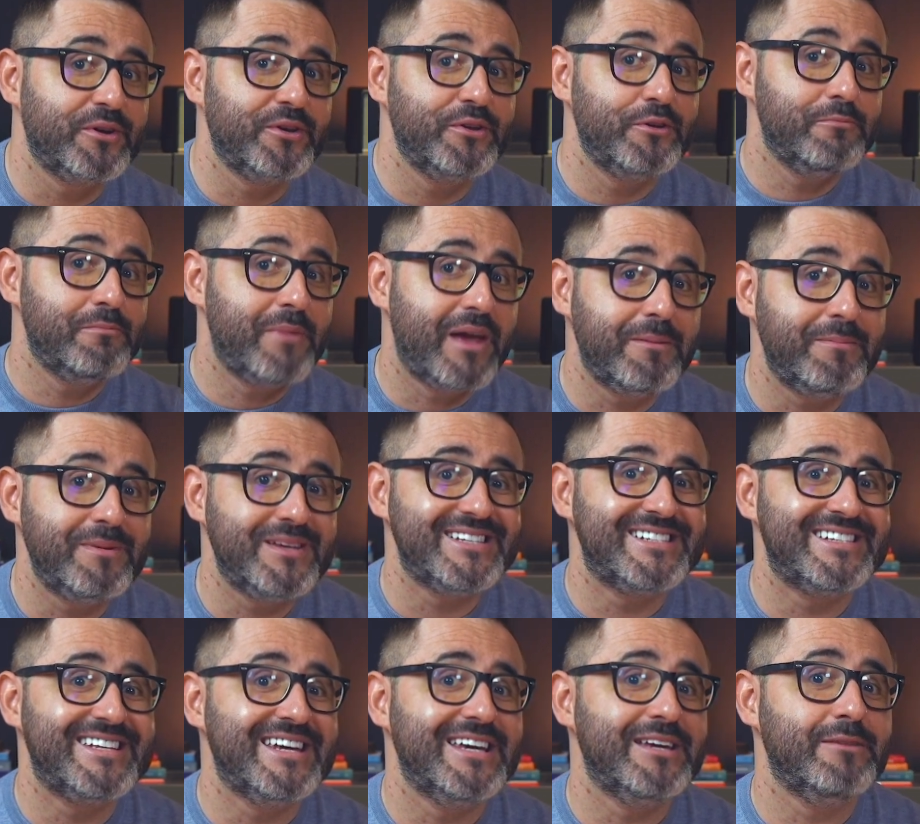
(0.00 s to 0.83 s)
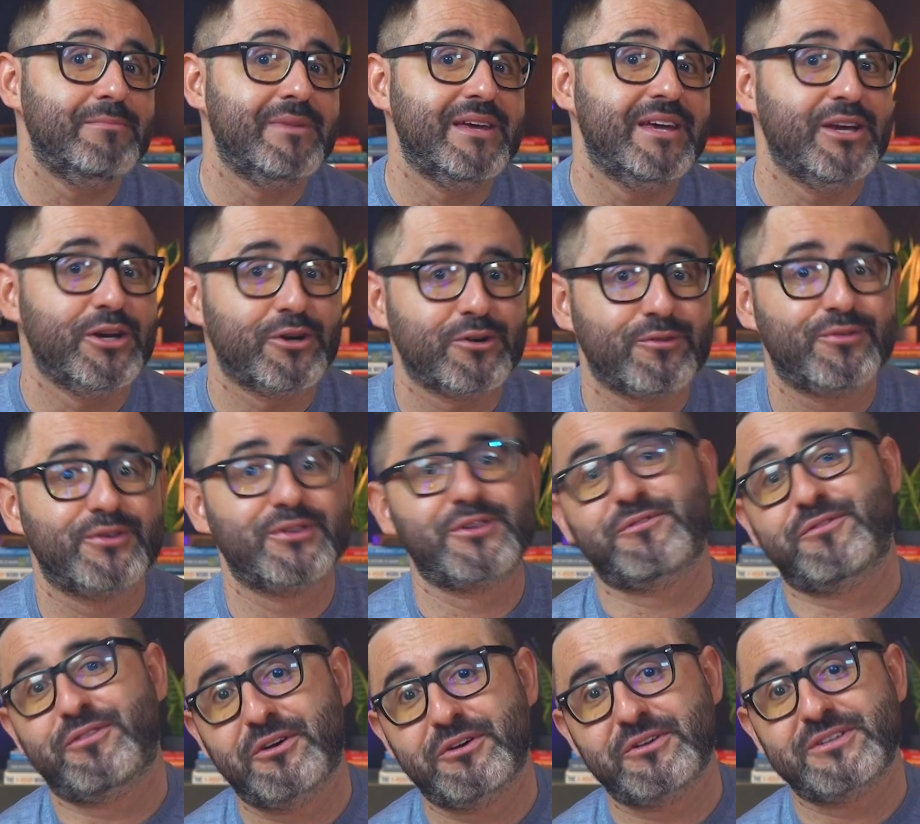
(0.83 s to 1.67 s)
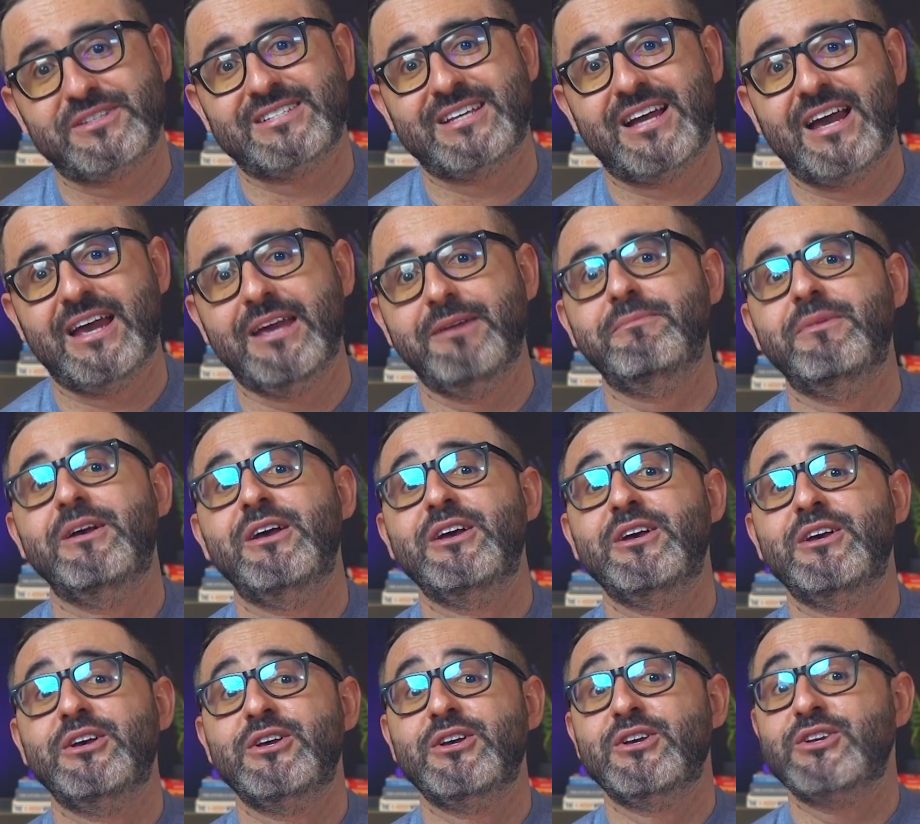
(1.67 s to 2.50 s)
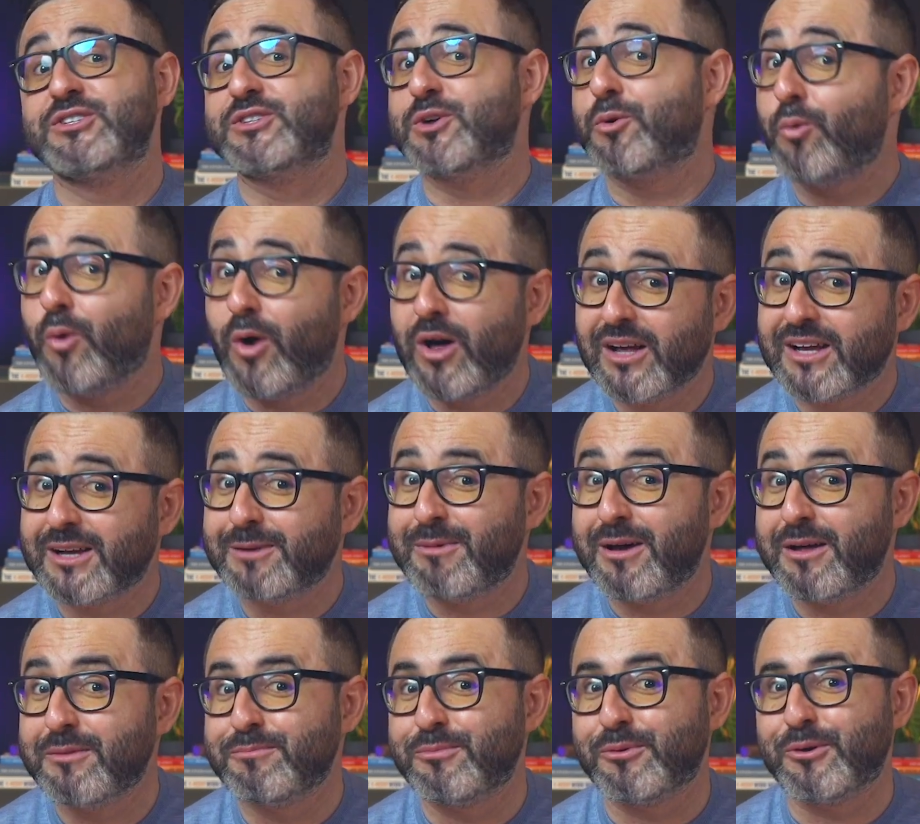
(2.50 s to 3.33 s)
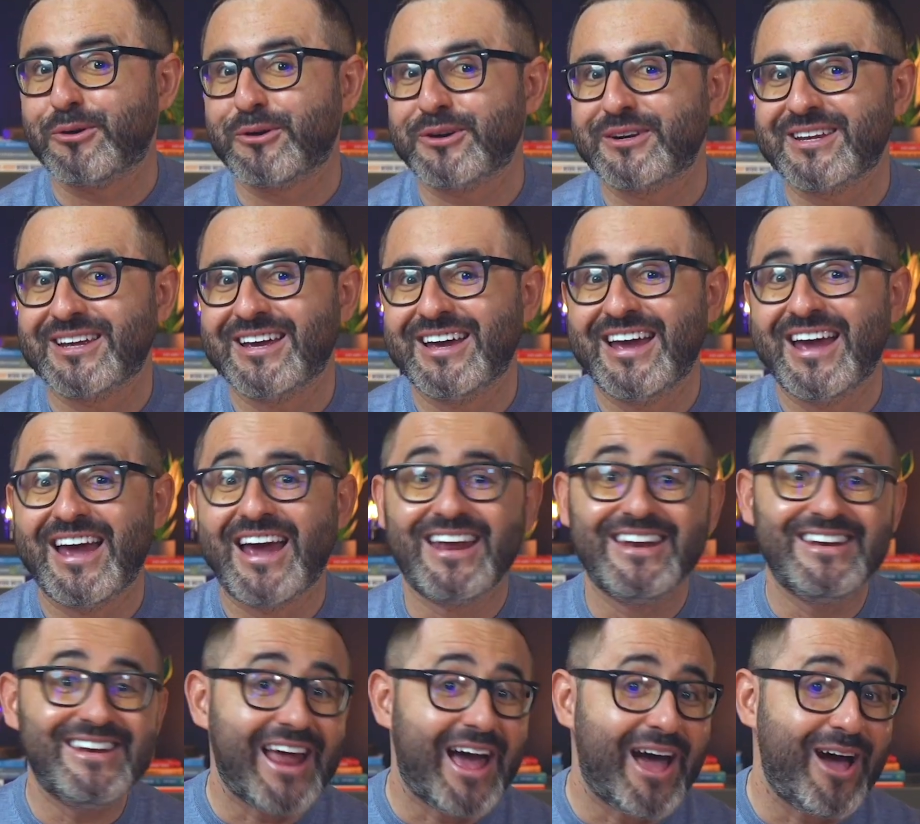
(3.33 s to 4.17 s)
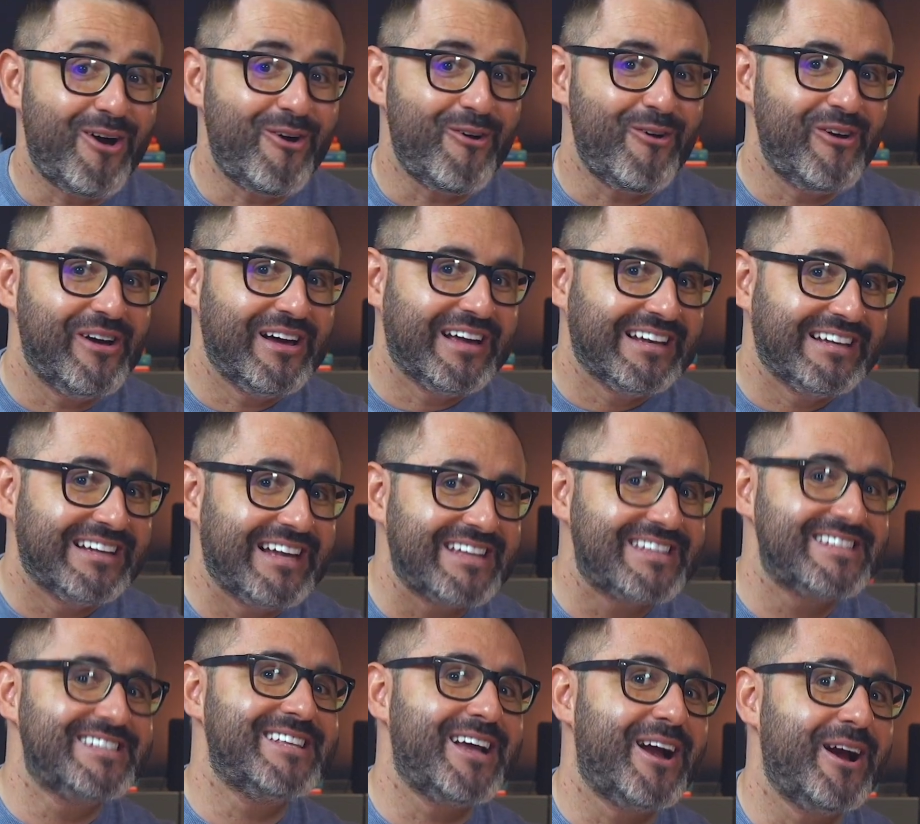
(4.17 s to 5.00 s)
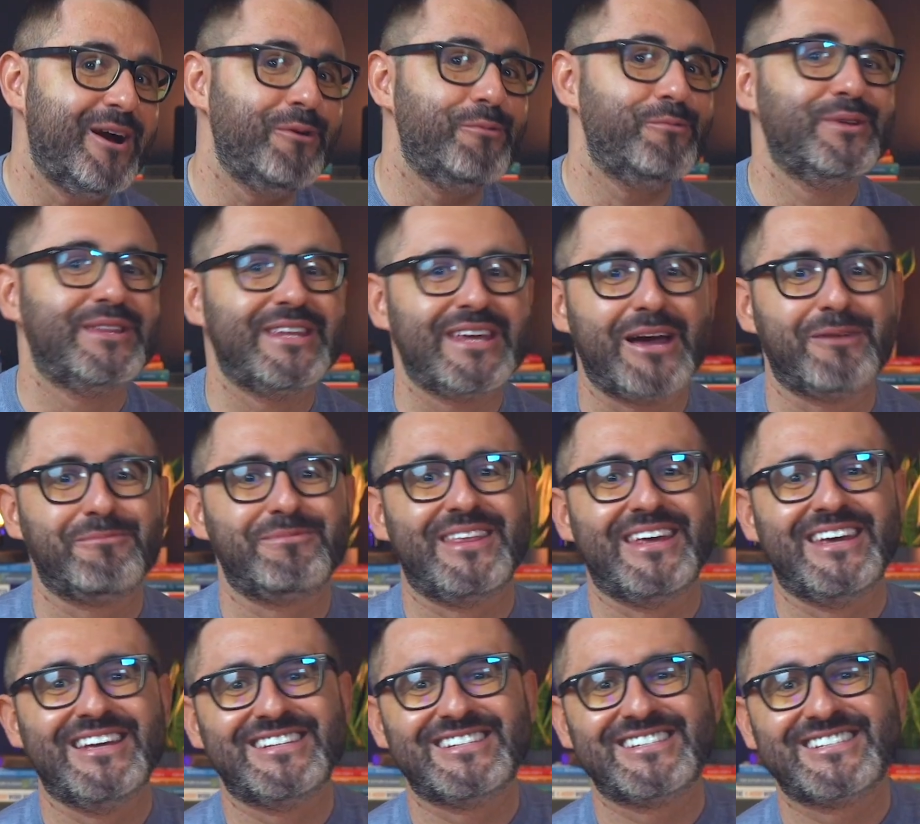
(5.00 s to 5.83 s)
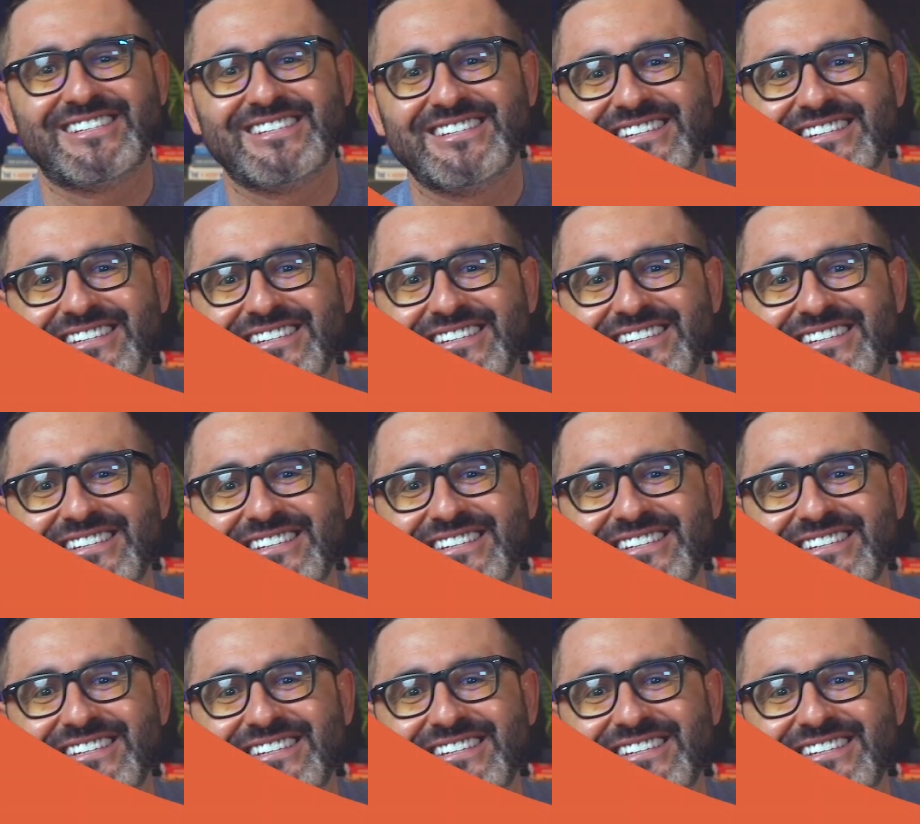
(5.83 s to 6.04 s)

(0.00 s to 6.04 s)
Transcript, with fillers: you may be seeing me here for the first time, so welcome on board. And now, let's start with the updates.